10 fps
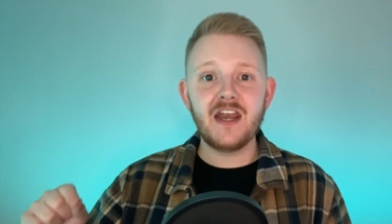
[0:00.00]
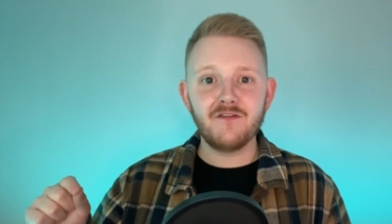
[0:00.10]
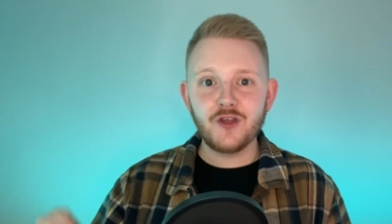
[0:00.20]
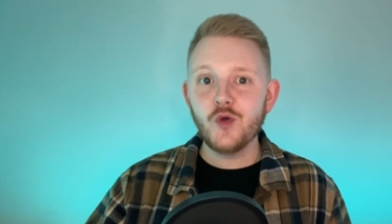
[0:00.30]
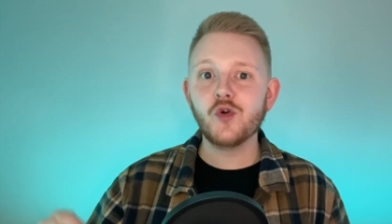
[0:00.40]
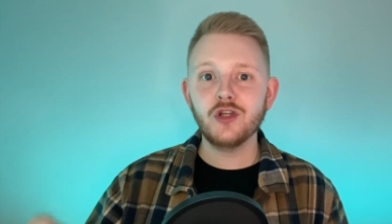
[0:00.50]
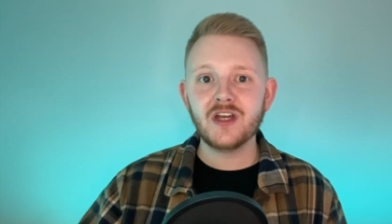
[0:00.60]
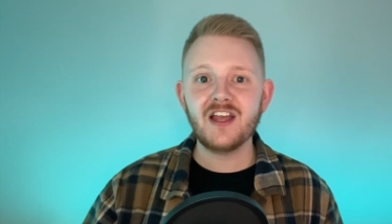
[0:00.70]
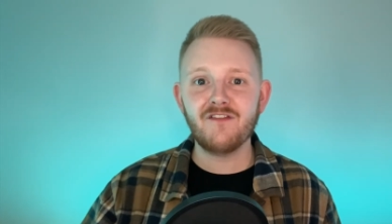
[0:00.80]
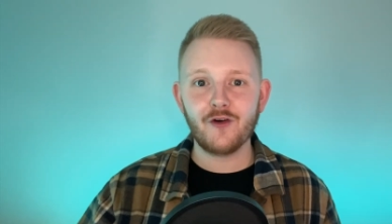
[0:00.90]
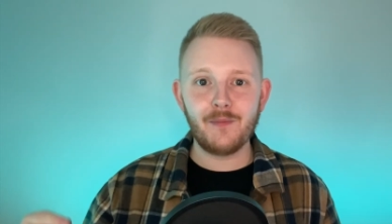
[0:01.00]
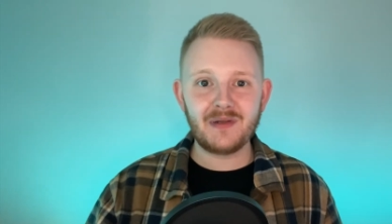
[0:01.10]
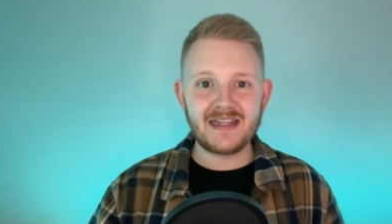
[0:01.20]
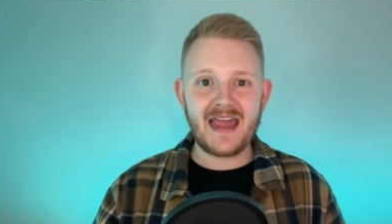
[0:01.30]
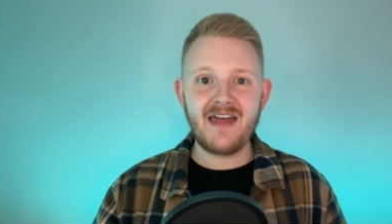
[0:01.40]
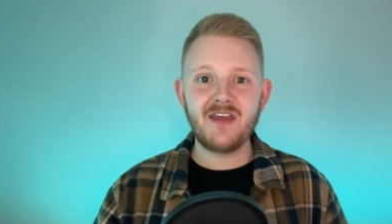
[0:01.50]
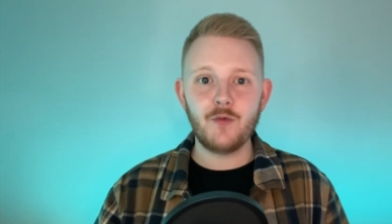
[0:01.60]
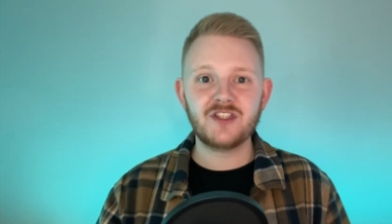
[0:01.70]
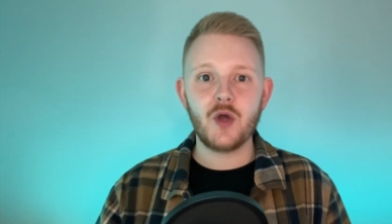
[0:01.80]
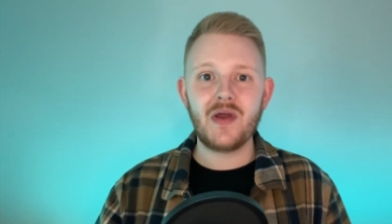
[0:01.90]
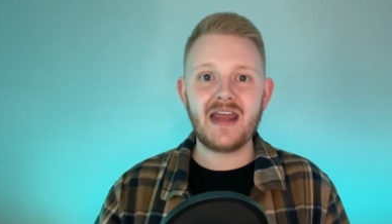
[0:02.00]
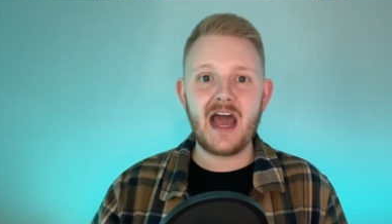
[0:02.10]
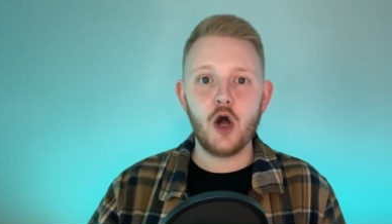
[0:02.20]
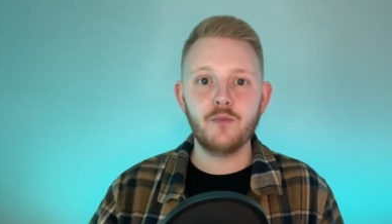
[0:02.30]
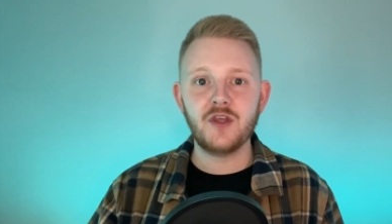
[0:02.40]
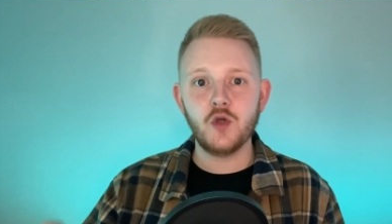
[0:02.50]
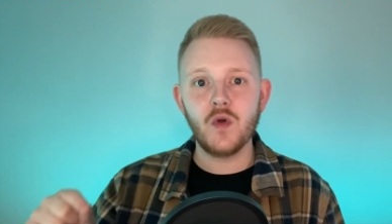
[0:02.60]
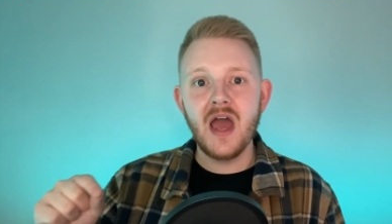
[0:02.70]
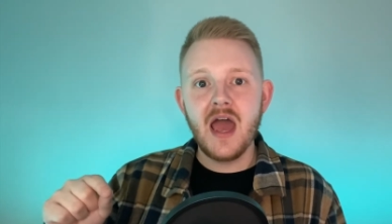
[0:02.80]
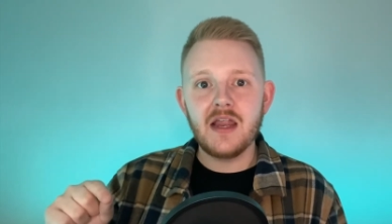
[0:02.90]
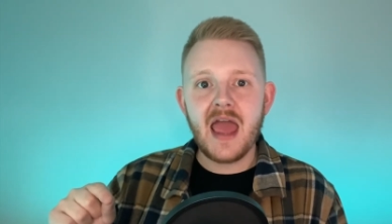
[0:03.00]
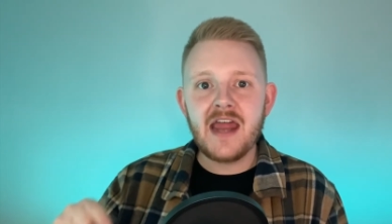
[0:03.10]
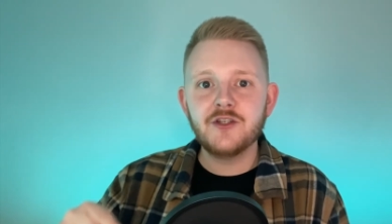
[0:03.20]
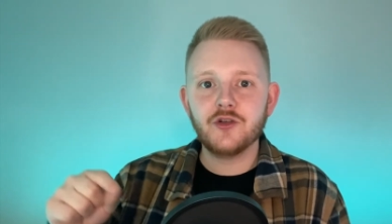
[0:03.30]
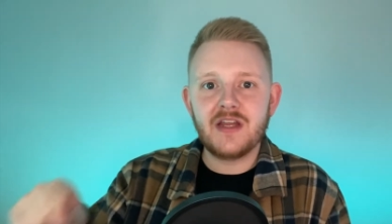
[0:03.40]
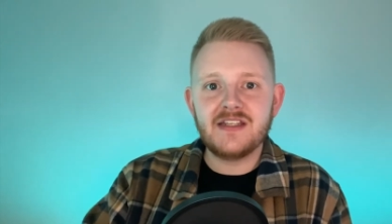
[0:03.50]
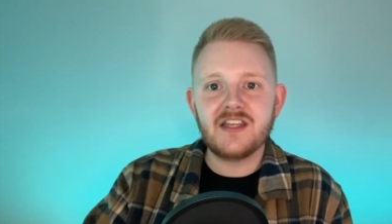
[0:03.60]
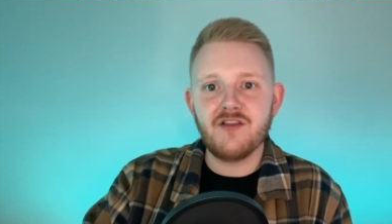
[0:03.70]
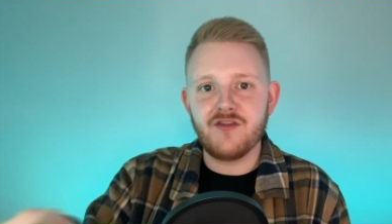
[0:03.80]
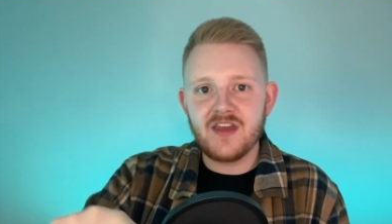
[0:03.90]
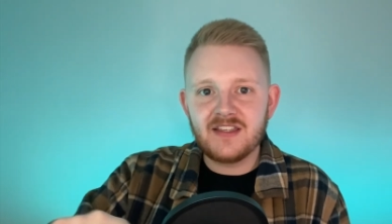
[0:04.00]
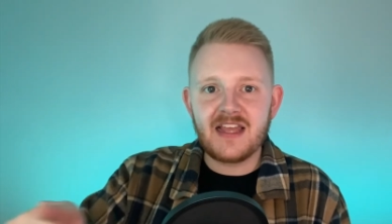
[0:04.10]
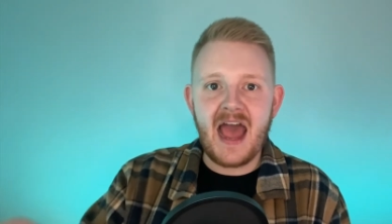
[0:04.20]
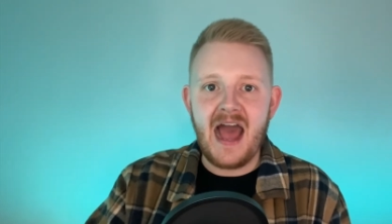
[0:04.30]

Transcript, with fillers: And if you were looking for a plan that was going to help you enter into this